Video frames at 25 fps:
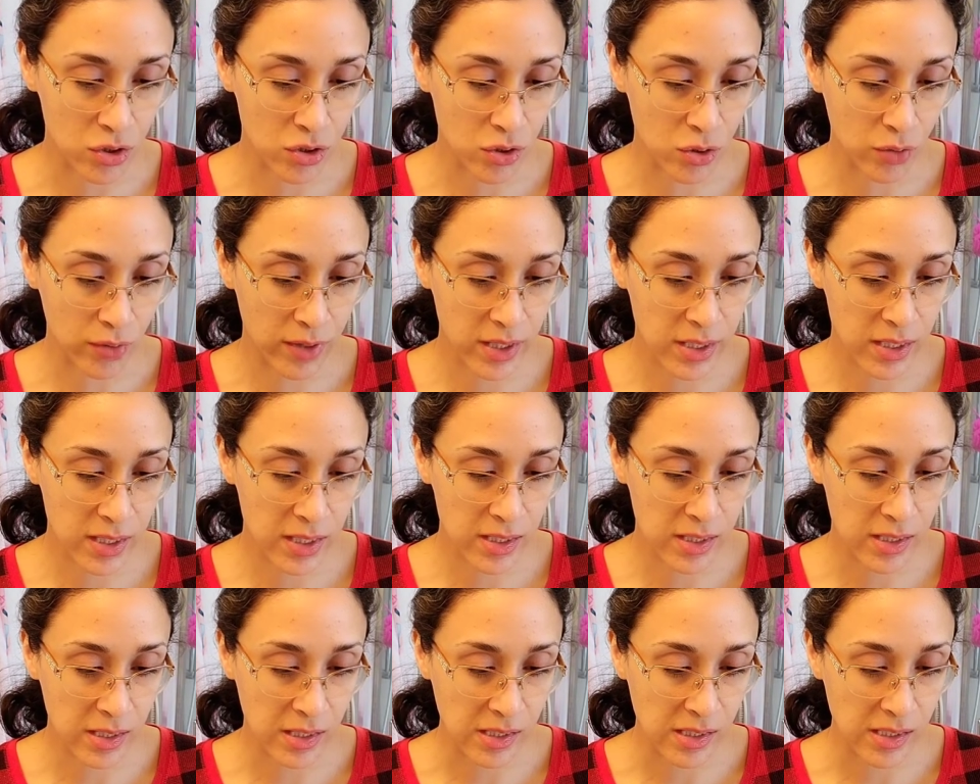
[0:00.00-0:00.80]
So this
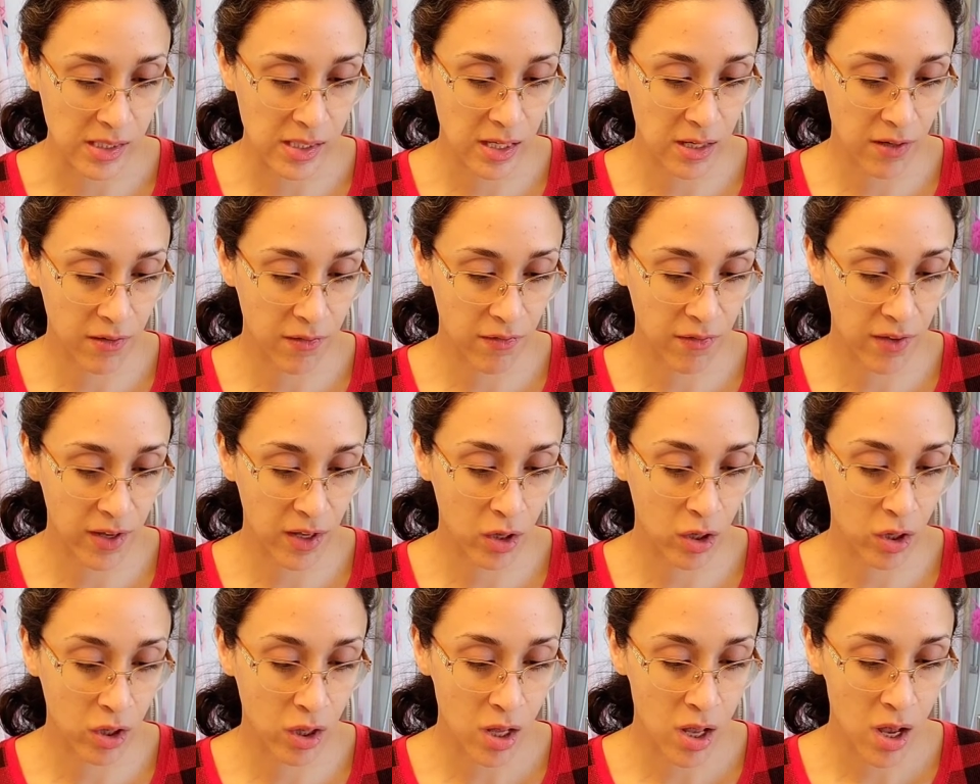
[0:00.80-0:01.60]
is the
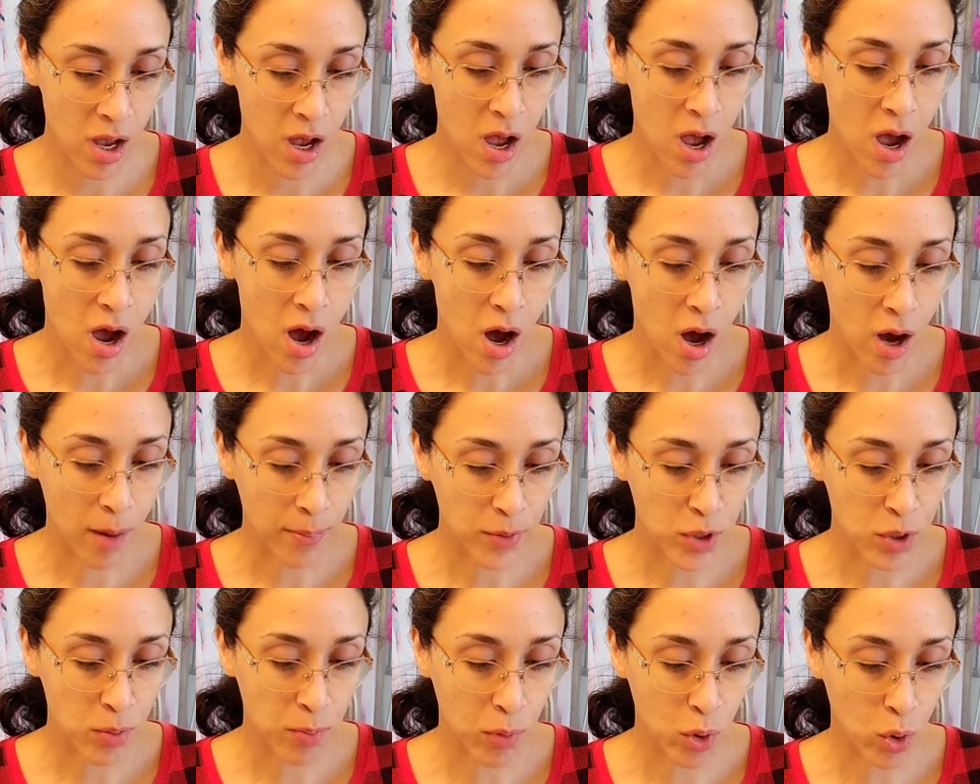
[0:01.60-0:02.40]
Cetaphil
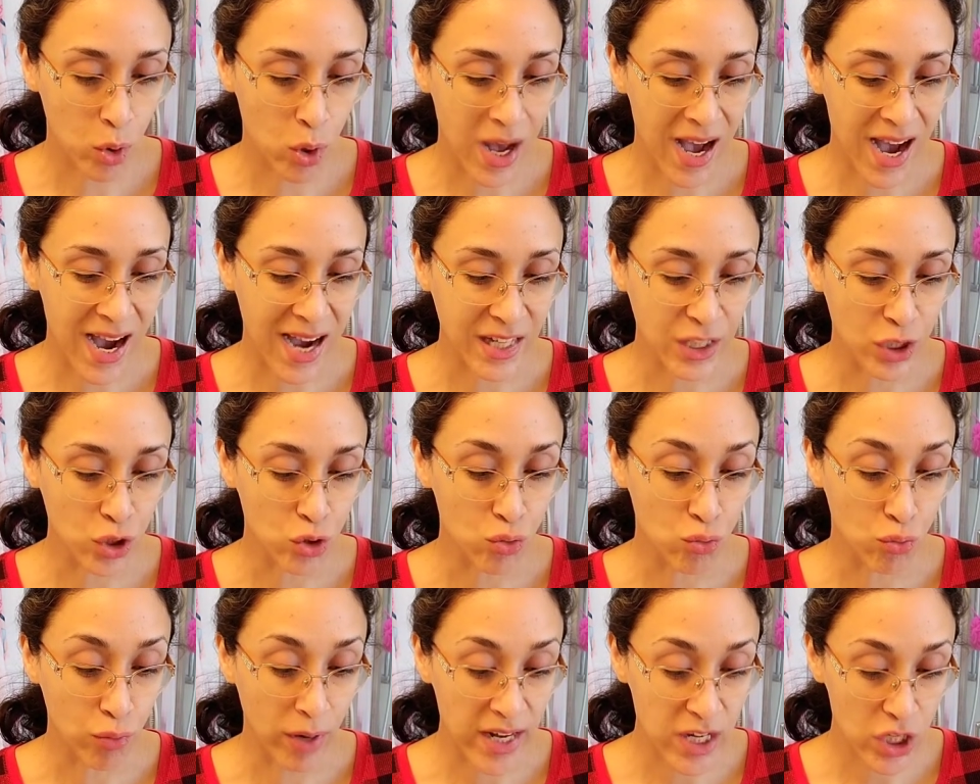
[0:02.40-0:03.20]
Optimal
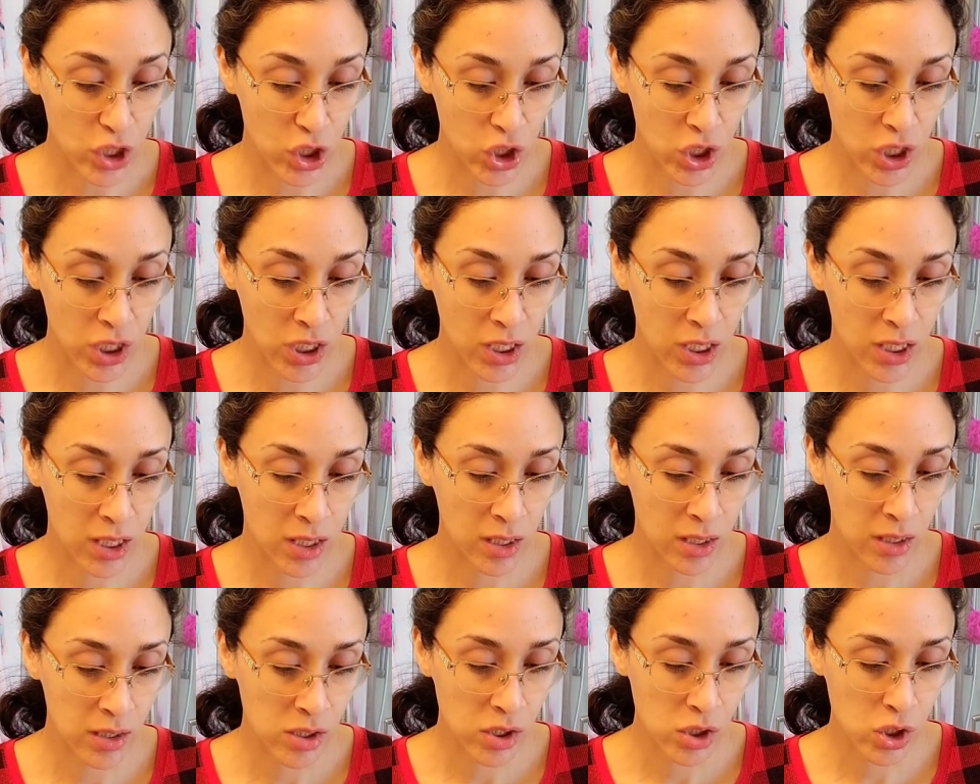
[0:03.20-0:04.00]

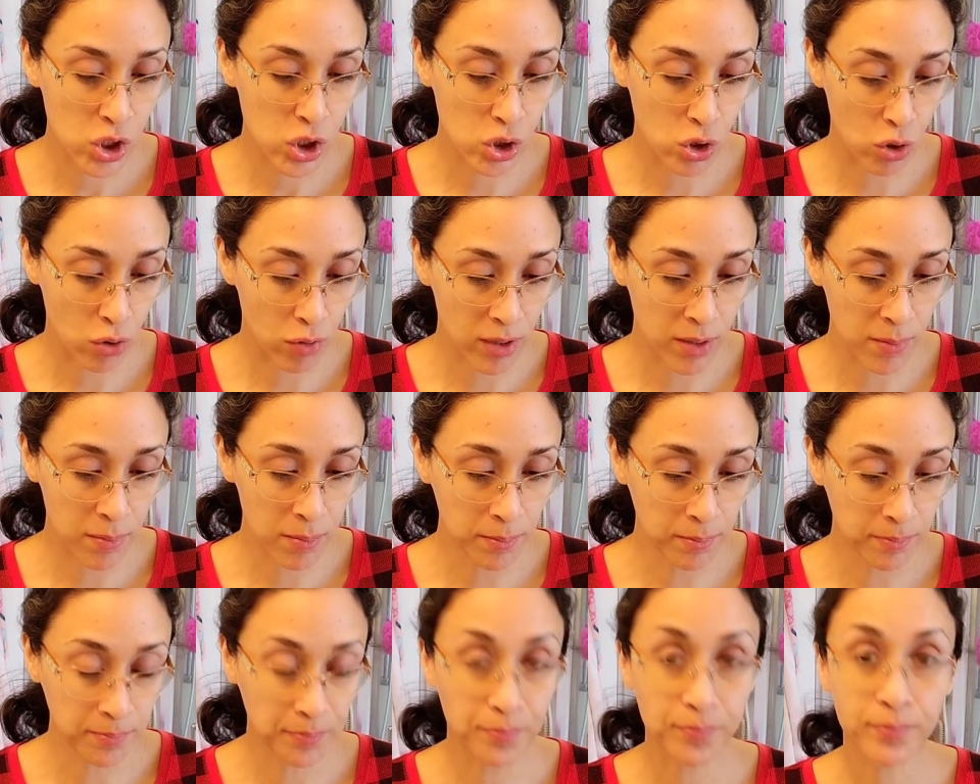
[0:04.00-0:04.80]
Hydration Serum.
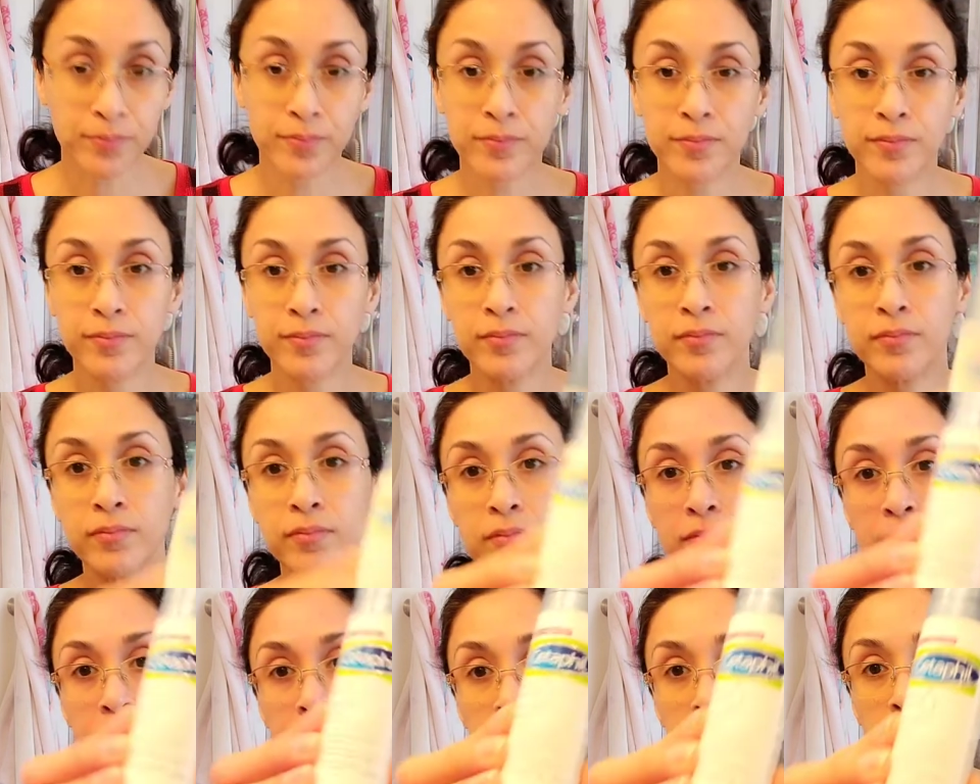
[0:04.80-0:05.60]

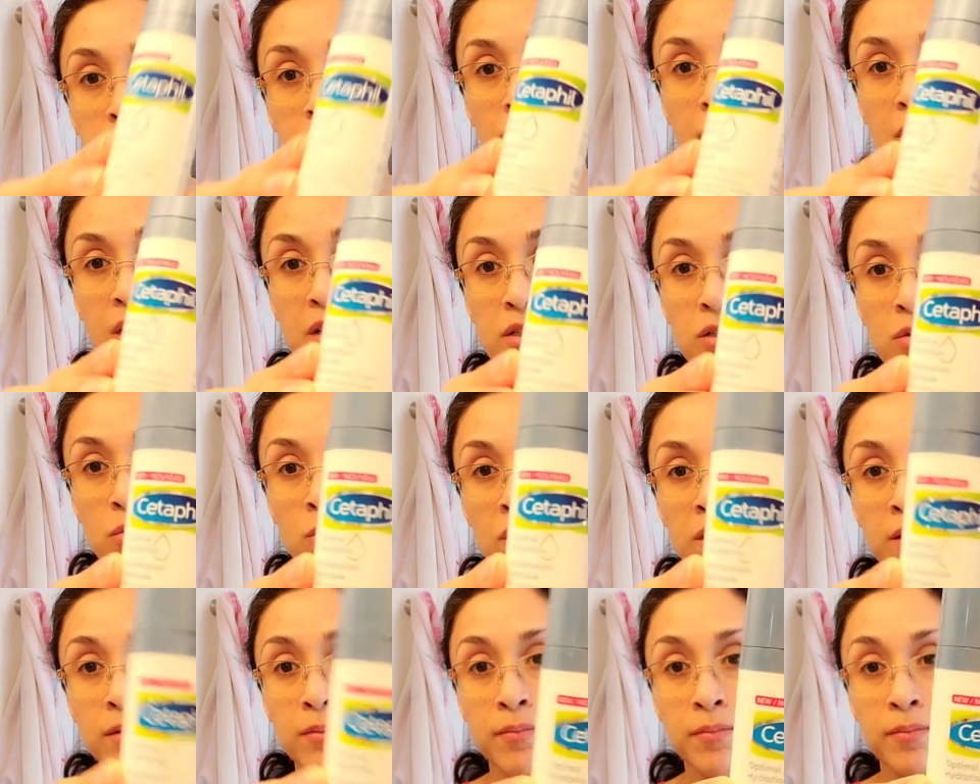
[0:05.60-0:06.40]
This
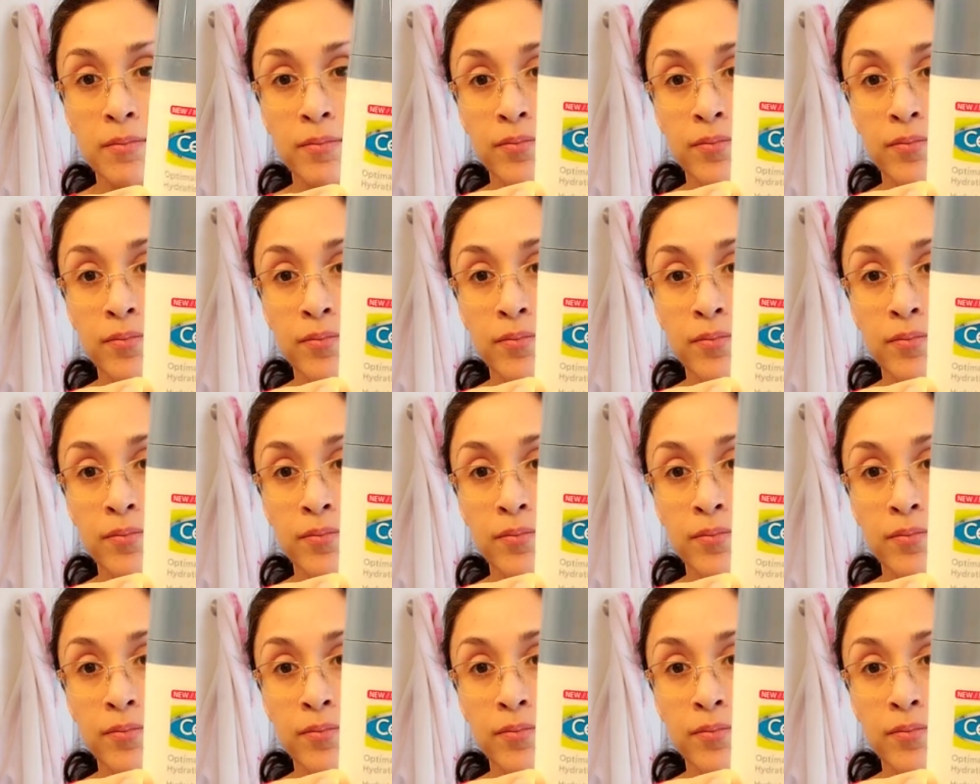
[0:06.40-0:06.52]
one.